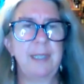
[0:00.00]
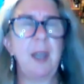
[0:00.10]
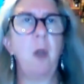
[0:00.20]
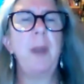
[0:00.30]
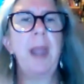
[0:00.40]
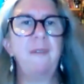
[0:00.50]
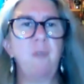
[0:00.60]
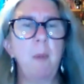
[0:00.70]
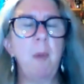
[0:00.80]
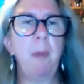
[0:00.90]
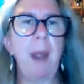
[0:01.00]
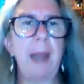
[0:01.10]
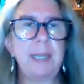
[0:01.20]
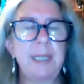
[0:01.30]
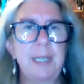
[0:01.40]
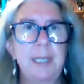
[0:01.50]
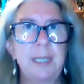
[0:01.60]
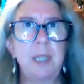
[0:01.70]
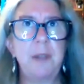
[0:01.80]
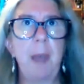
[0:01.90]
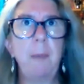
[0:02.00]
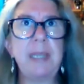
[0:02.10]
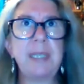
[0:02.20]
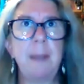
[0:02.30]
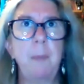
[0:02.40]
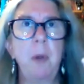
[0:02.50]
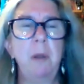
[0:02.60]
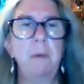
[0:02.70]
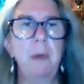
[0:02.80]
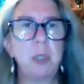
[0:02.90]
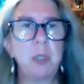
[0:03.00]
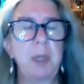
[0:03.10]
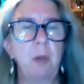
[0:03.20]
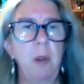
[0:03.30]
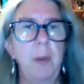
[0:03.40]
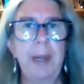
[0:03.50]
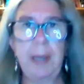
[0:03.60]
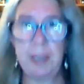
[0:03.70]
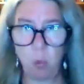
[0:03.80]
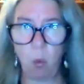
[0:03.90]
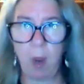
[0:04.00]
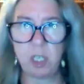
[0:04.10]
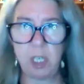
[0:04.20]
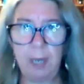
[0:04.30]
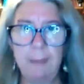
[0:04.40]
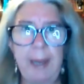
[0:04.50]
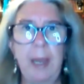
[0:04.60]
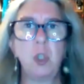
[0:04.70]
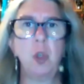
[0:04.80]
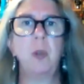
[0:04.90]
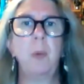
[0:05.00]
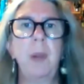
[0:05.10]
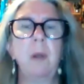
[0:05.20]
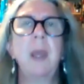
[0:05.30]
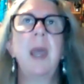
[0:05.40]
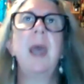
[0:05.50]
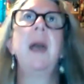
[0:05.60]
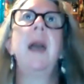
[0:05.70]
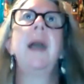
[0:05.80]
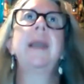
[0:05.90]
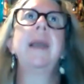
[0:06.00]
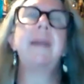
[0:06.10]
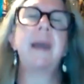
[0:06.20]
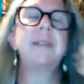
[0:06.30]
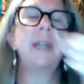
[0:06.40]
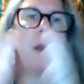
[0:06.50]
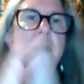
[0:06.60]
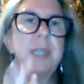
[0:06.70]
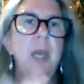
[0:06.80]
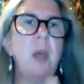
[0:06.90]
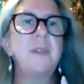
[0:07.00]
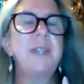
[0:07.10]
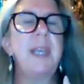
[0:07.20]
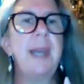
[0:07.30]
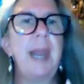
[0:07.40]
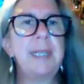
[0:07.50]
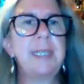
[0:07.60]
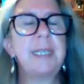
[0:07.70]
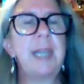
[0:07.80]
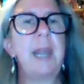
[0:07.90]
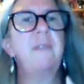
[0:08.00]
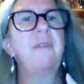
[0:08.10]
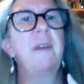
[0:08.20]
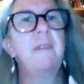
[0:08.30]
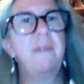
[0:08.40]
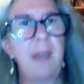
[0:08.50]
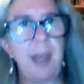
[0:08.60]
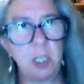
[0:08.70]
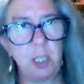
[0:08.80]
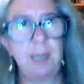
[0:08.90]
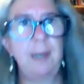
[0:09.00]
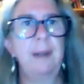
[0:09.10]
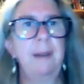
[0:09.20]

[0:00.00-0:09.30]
So we have formal practices, so that way someone who knows what they're doing is watching and making sure that we are conducting ourselves in a safe fashion.